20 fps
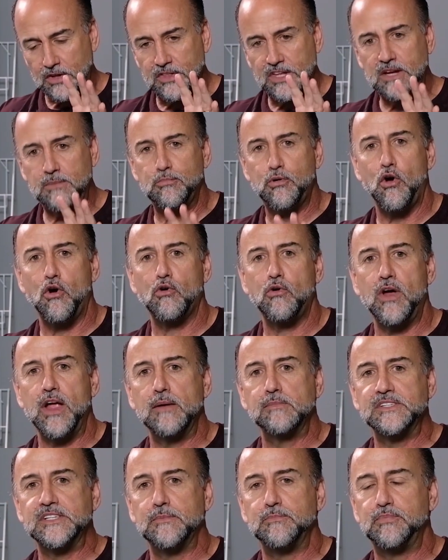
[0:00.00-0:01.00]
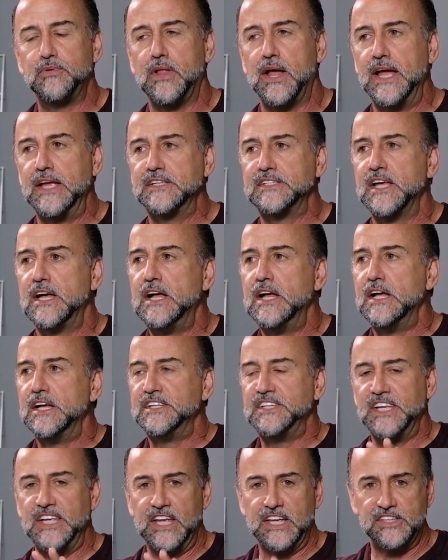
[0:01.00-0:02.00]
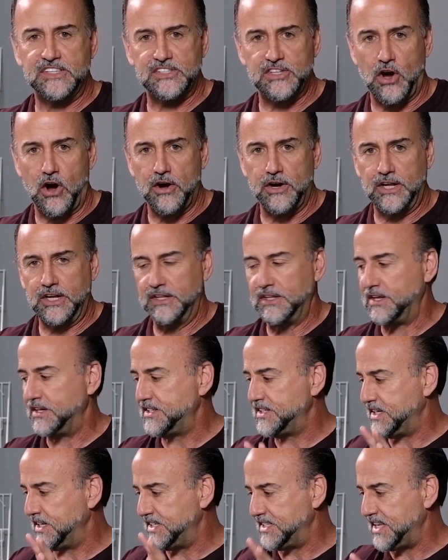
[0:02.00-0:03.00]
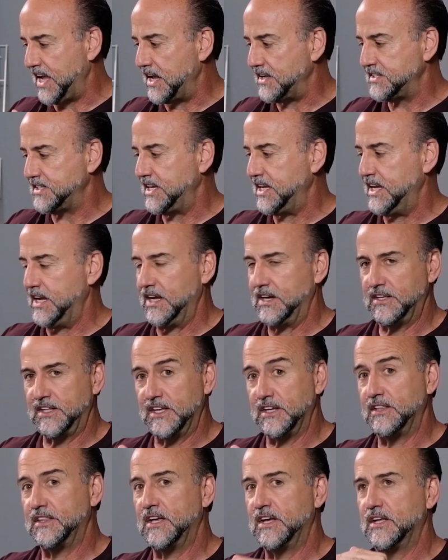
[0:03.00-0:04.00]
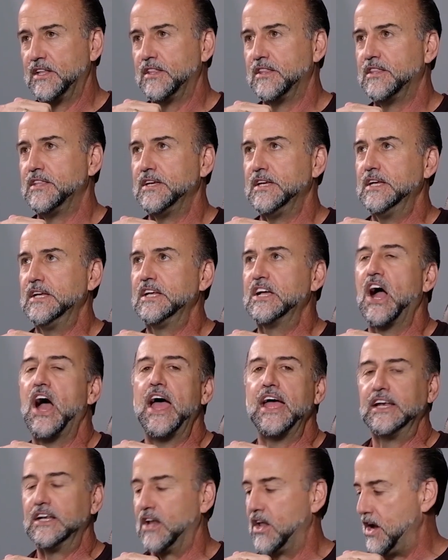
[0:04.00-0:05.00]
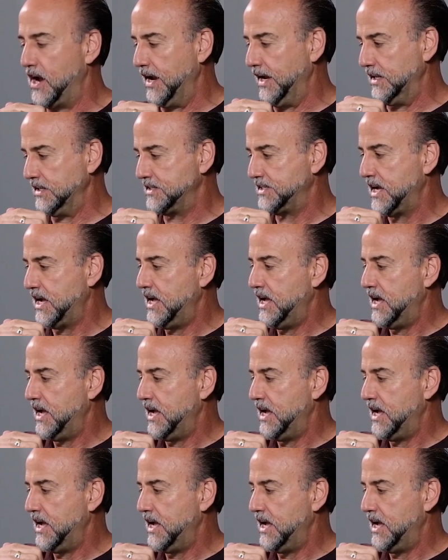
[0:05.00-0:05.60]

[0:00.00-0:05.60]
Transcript: the programs in place to get started, the success kit, the, the, the guidelines.